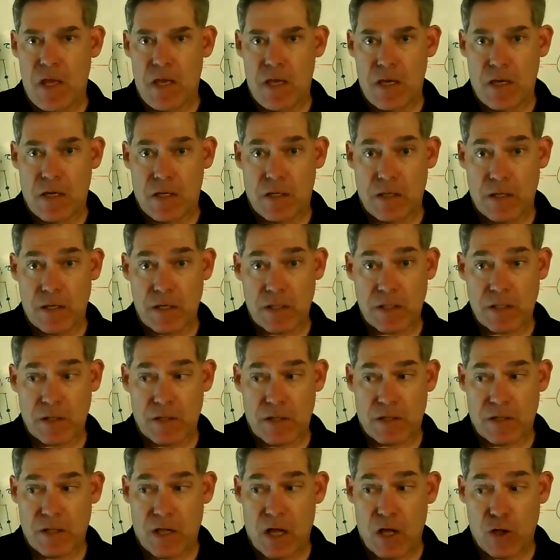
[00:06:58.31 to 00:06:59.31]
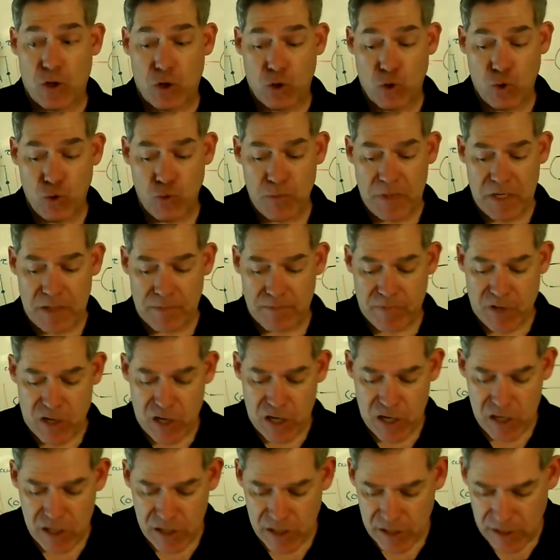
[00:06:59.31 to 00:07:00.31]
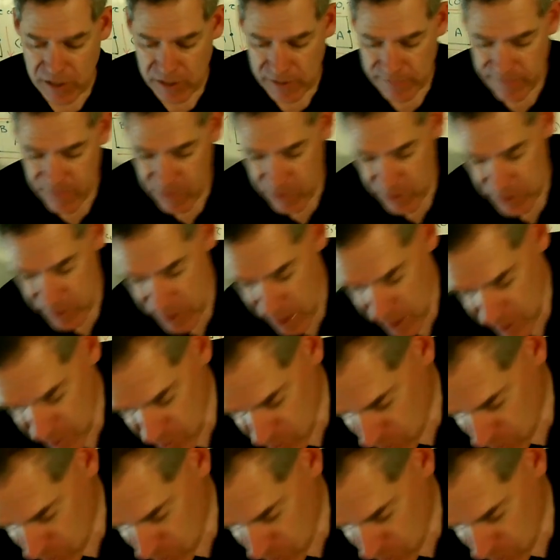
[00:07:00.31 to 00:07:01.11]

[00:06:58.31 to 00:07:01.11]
Now this little aluminum bar is very ductile